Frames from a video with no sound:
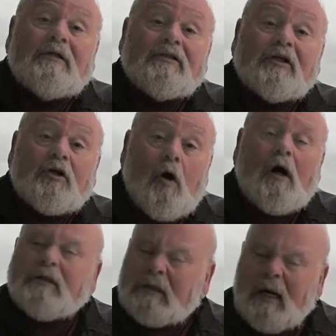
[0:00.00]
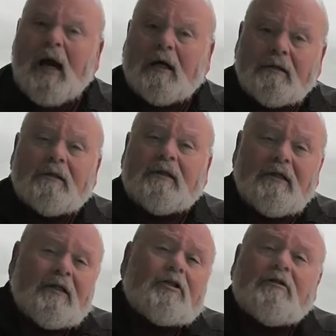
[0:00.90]
Does it cost? Yeah, the
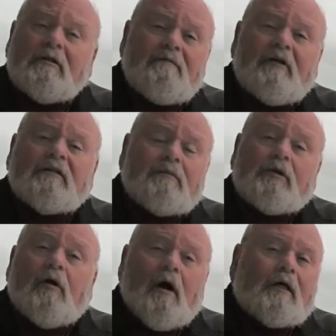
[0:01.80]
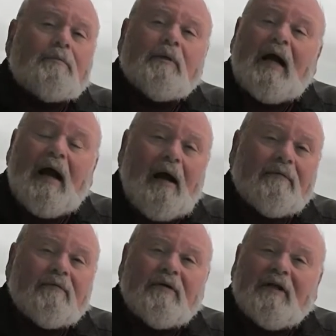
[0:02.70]
initial investment costs, but
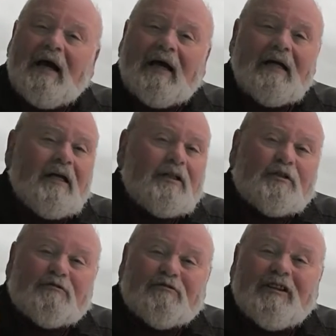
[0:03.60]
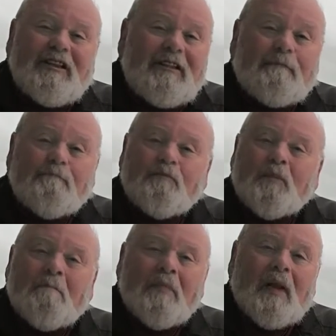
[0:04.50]
after that it's free.
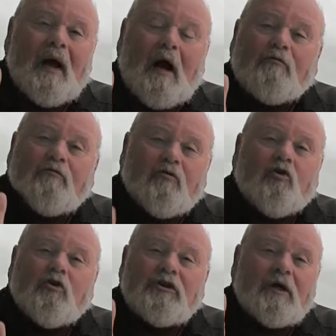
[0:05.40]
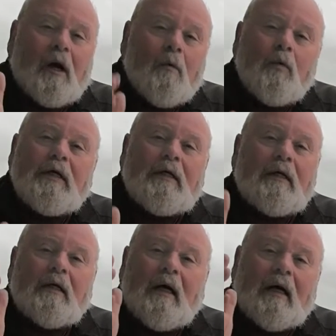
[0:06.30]
How foolish are
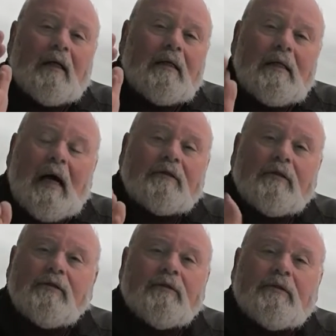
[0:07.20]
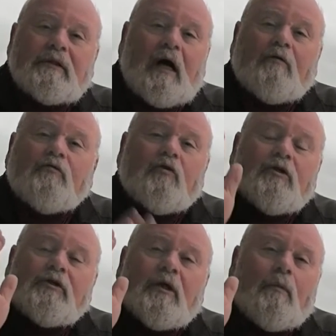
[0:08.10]
we not to do this? How
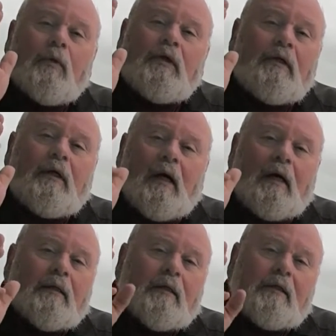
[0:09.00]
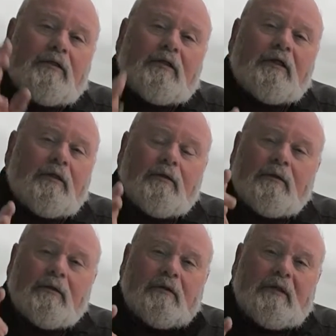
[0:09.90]
foolish are we to continue
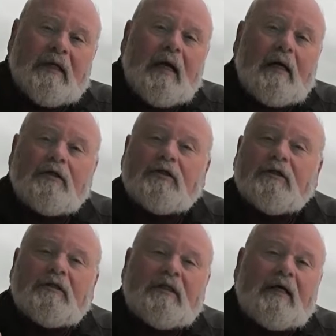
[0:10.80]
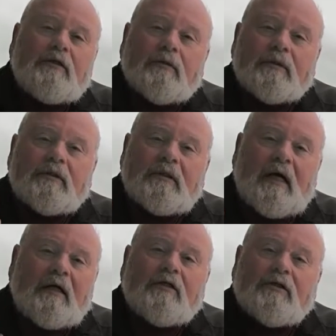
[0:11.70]
to engage in dangerous
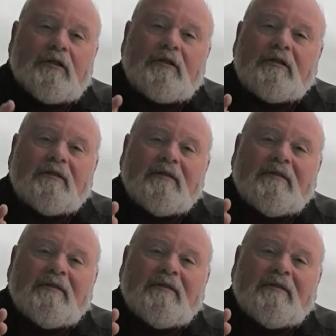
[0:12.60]
energies